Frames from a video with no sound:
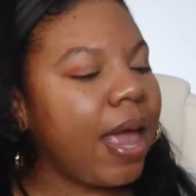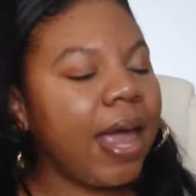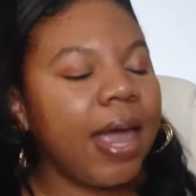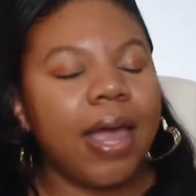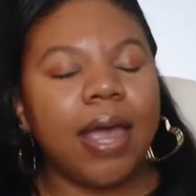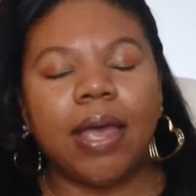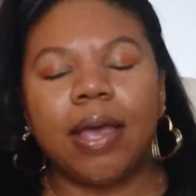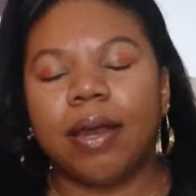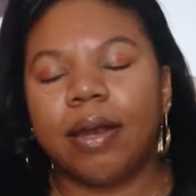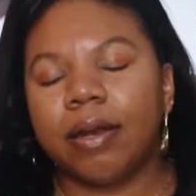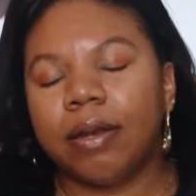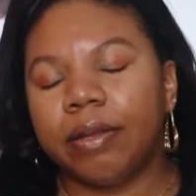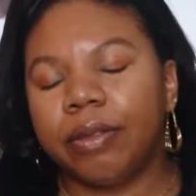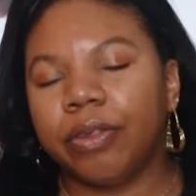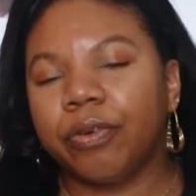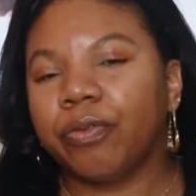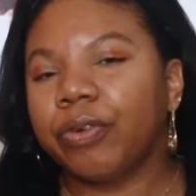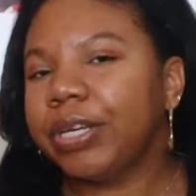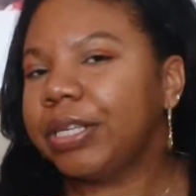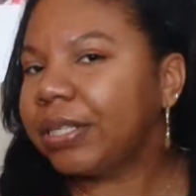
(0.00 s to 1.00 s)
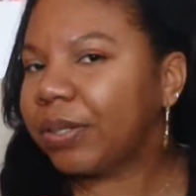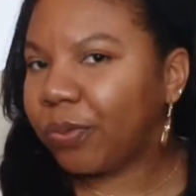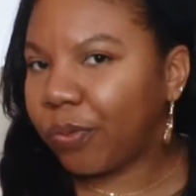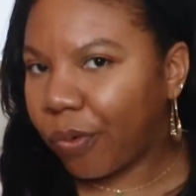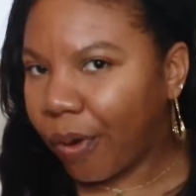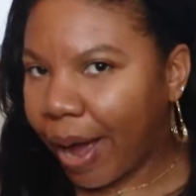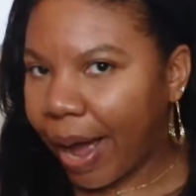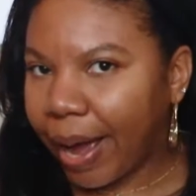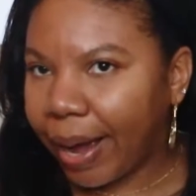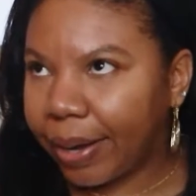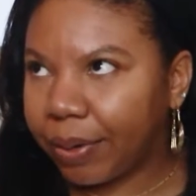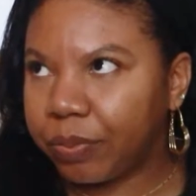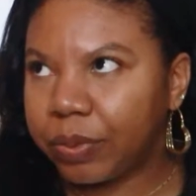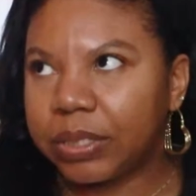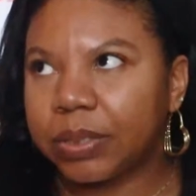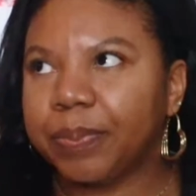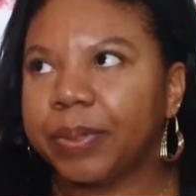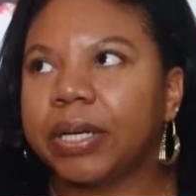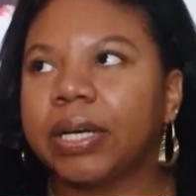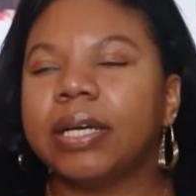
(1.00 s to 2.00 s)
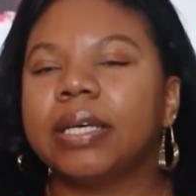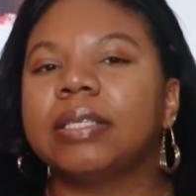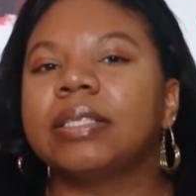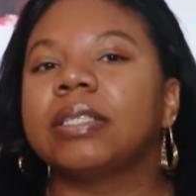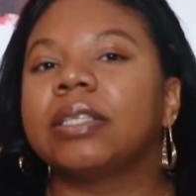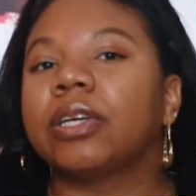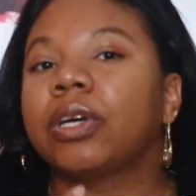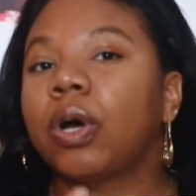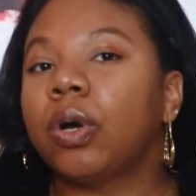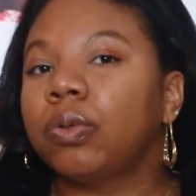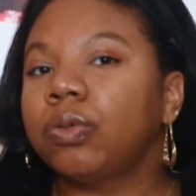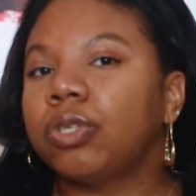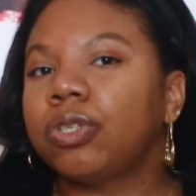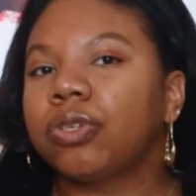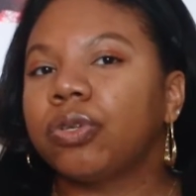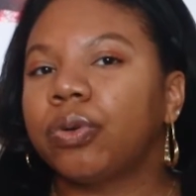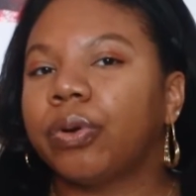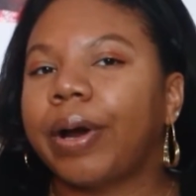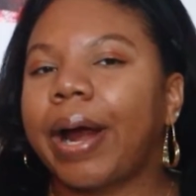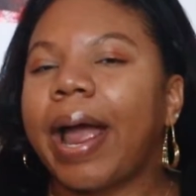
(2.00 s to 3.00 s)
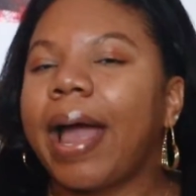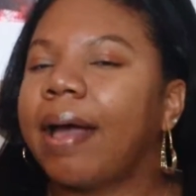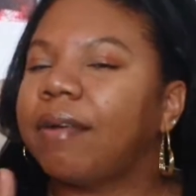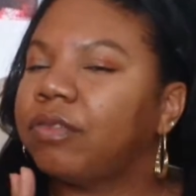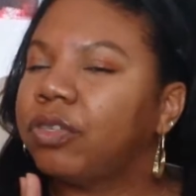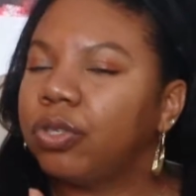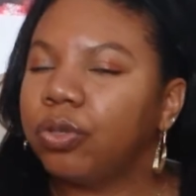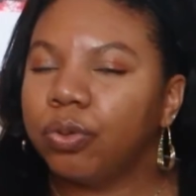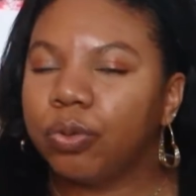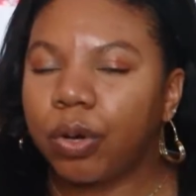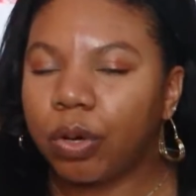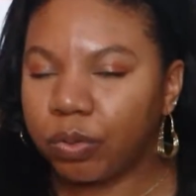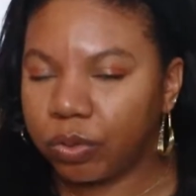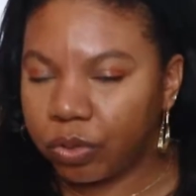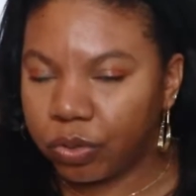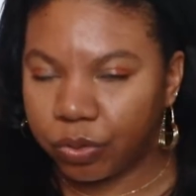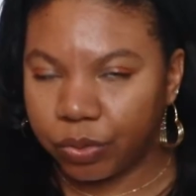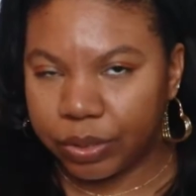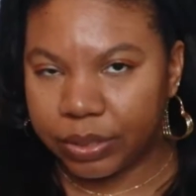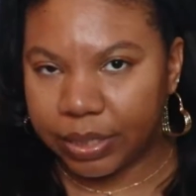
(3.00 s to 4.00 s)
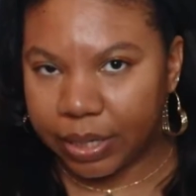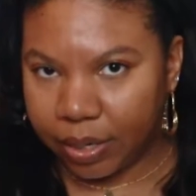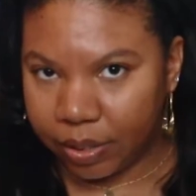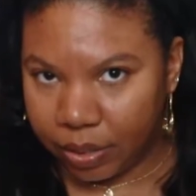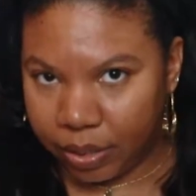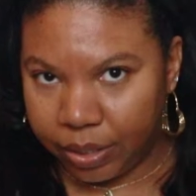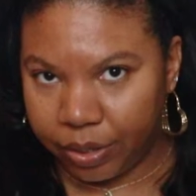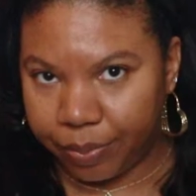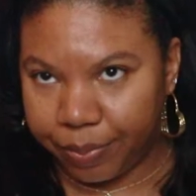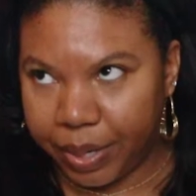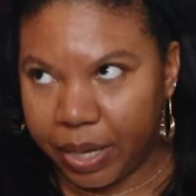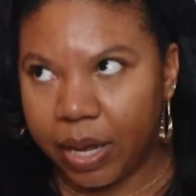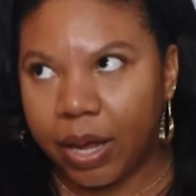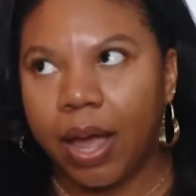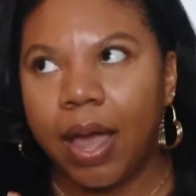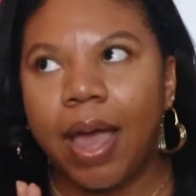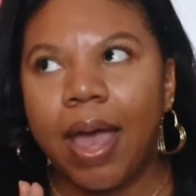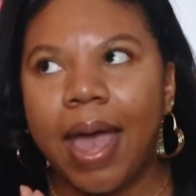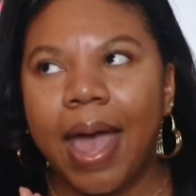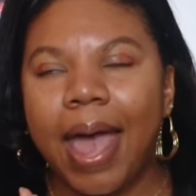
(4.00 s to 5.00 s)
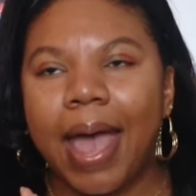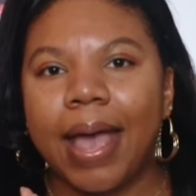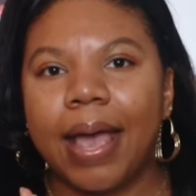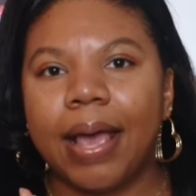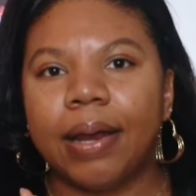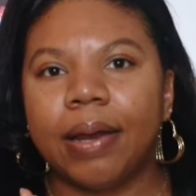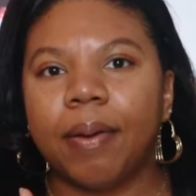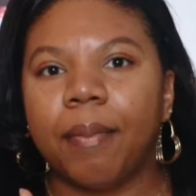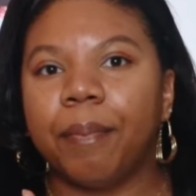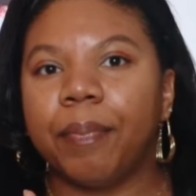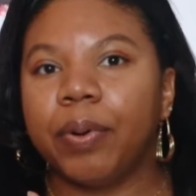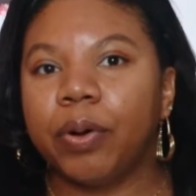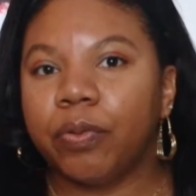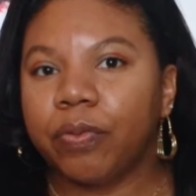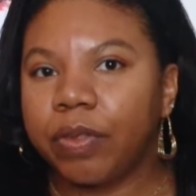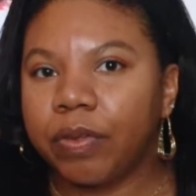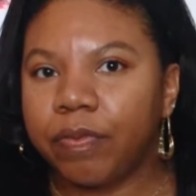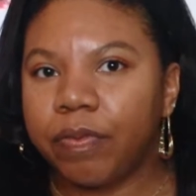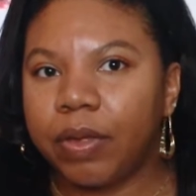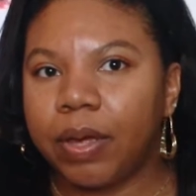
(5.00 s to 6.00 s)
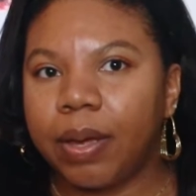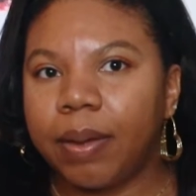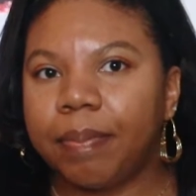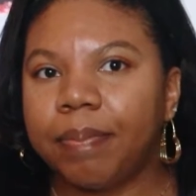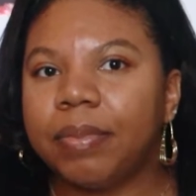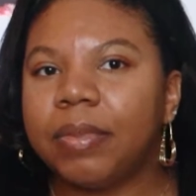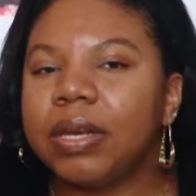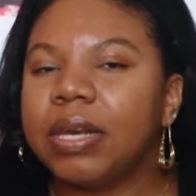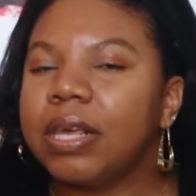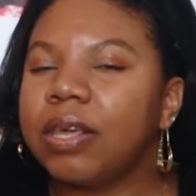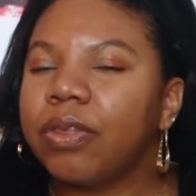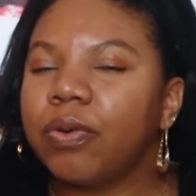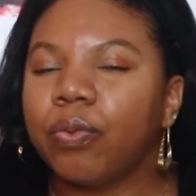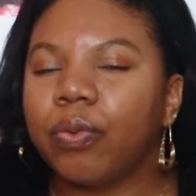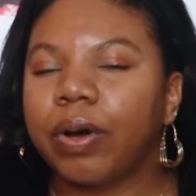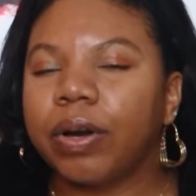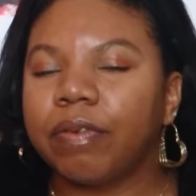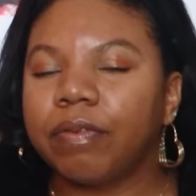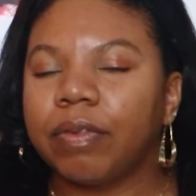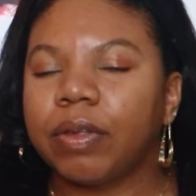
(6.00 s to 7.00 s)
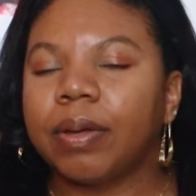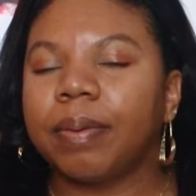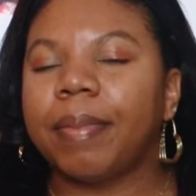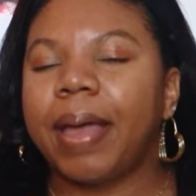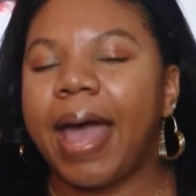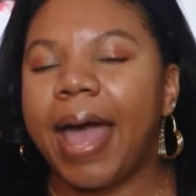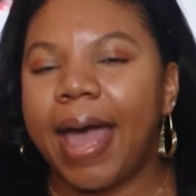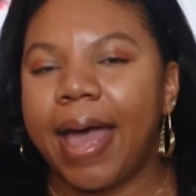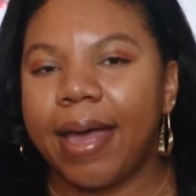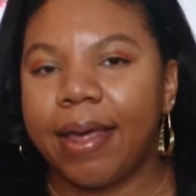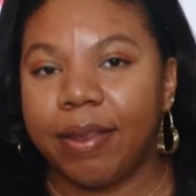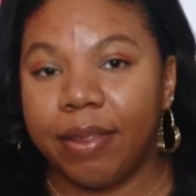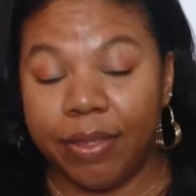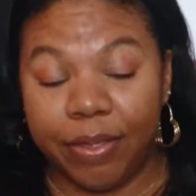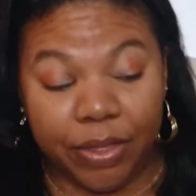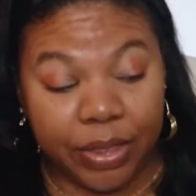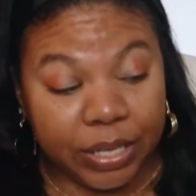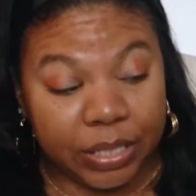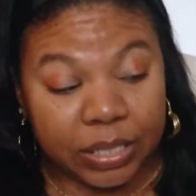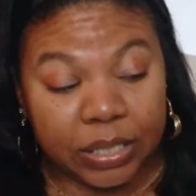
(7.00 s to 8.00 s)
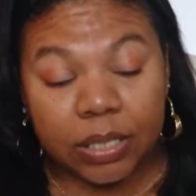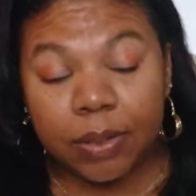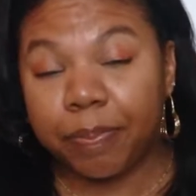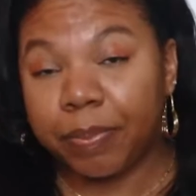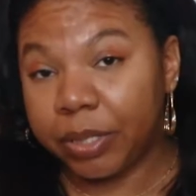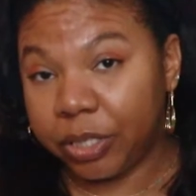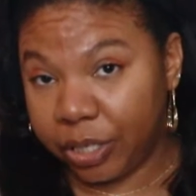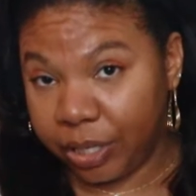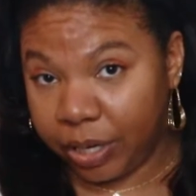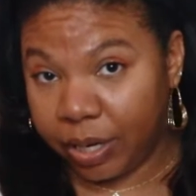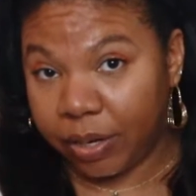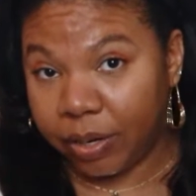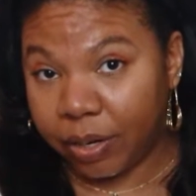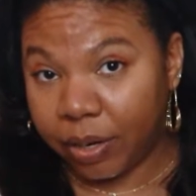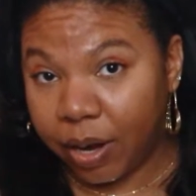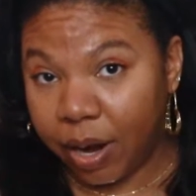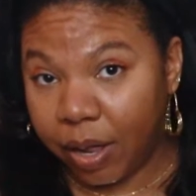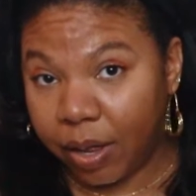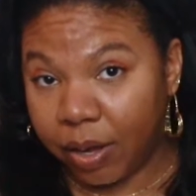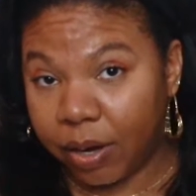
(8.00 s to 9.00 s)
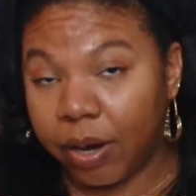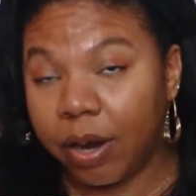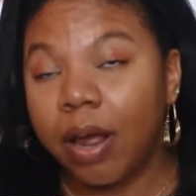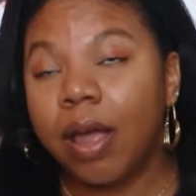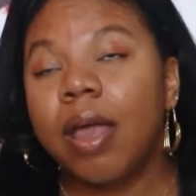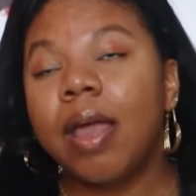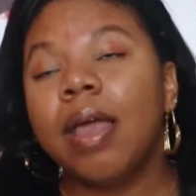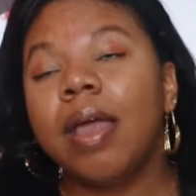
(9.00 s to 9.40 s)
And the reason why was because the Coach store, I have two Coach stores that are near me, and both of them, neither one of them had this particular color